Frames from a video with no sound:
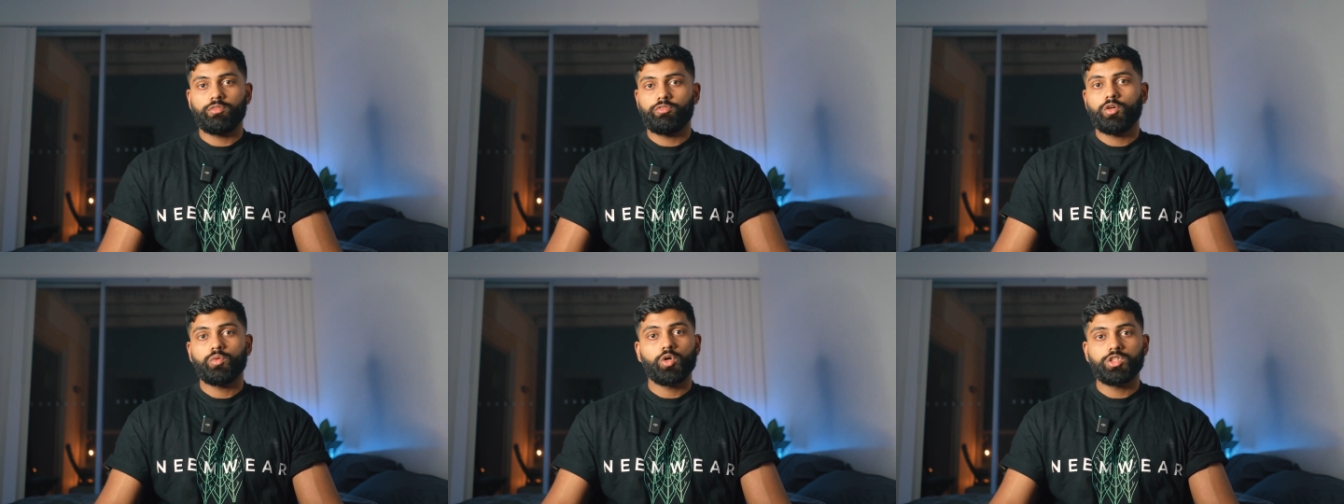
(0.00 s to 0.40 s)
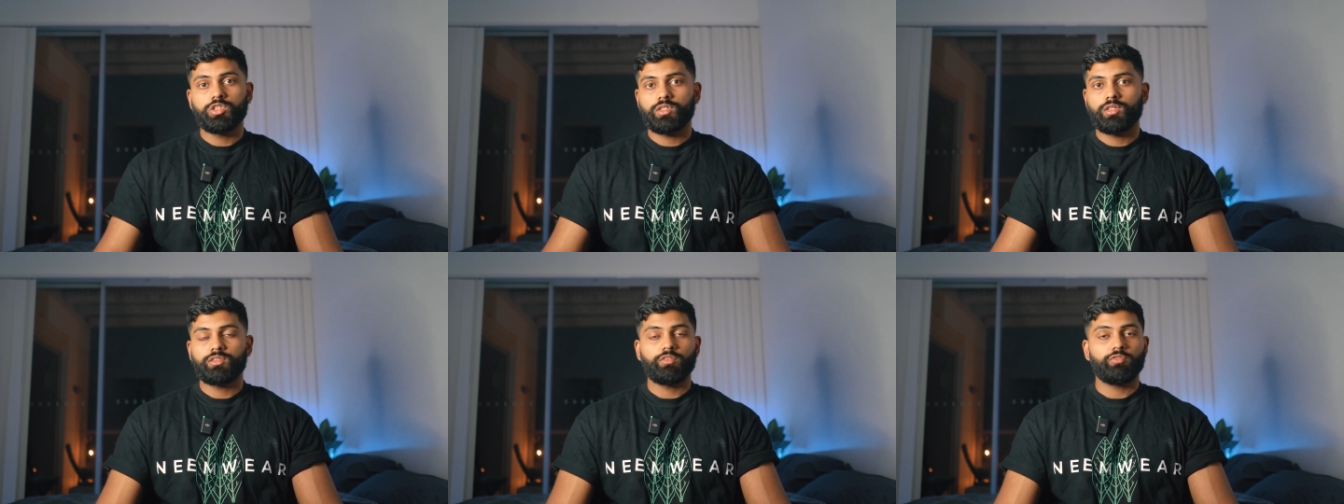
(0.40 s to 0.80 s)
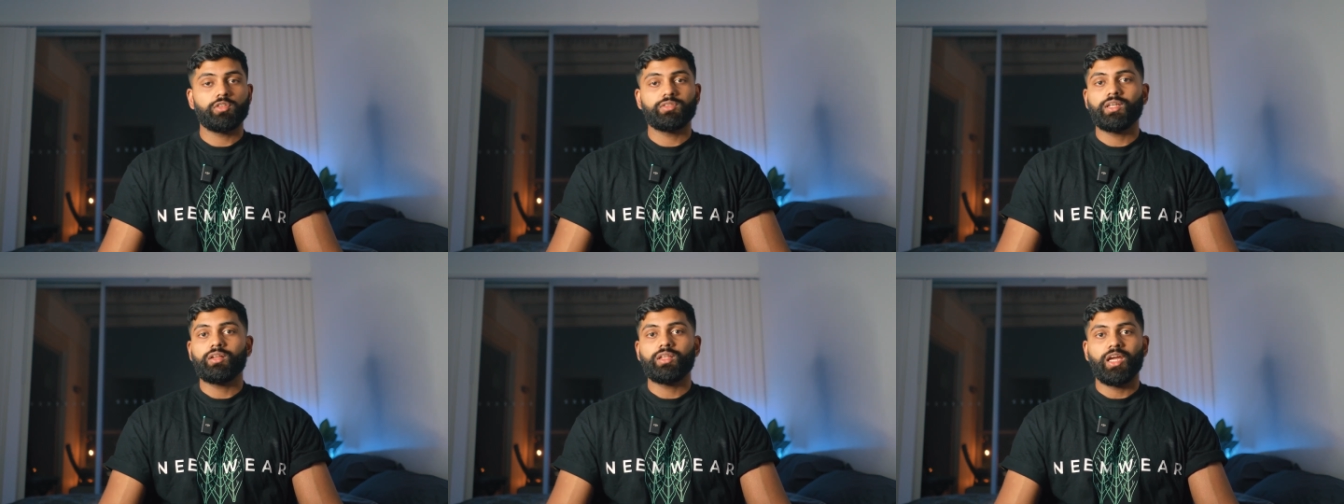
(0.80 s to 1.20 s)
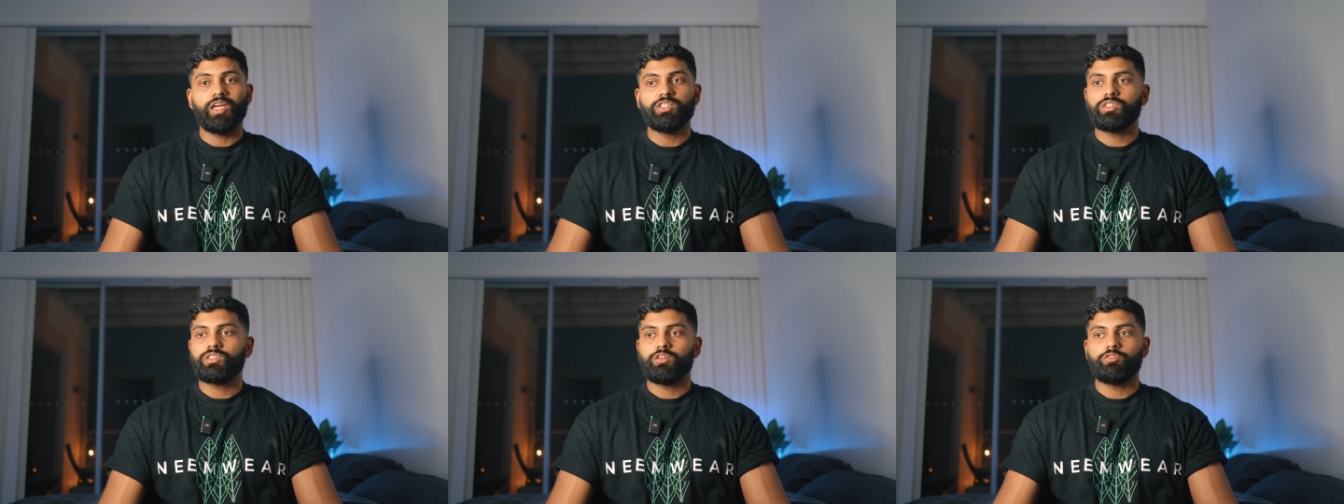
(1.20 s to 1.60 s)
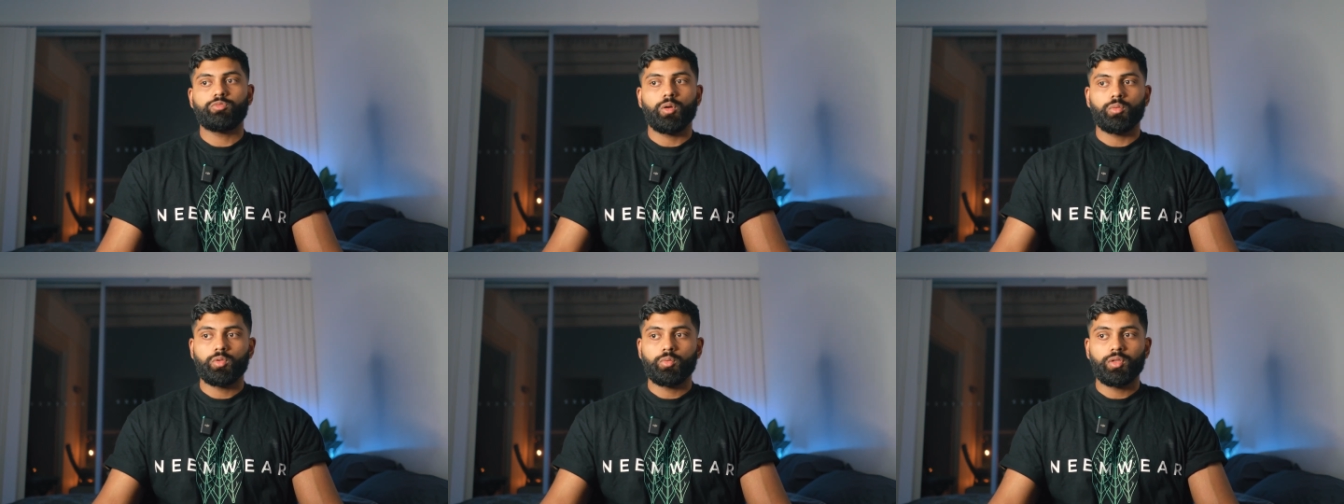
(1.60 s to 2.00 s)
If you're watching this, if you're South Asian, you've
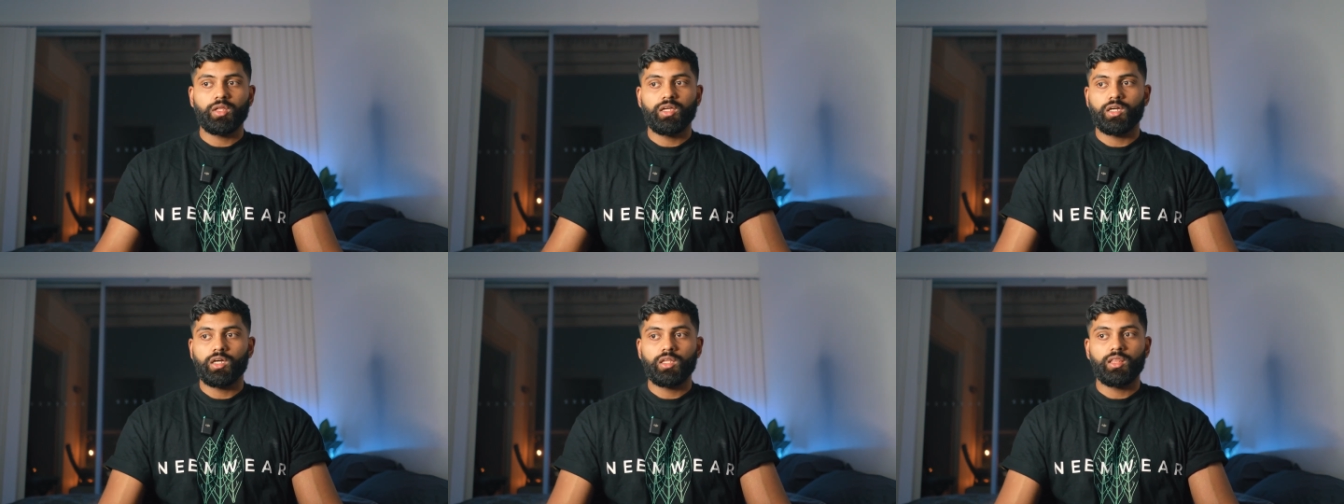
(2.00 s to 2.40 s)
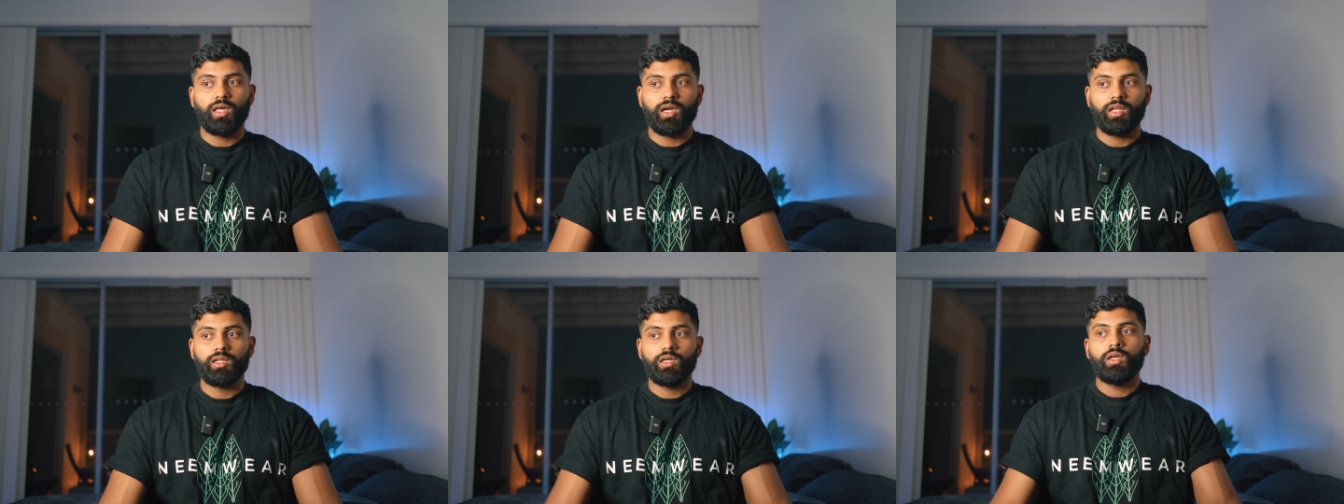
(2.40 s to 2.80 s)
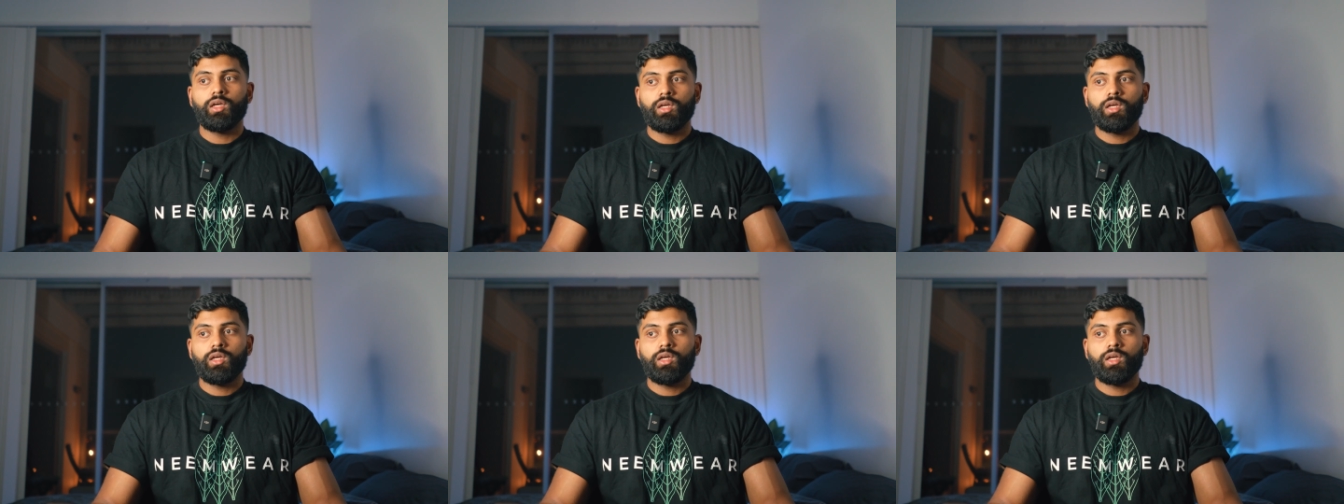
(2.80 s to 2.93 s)
probably heard that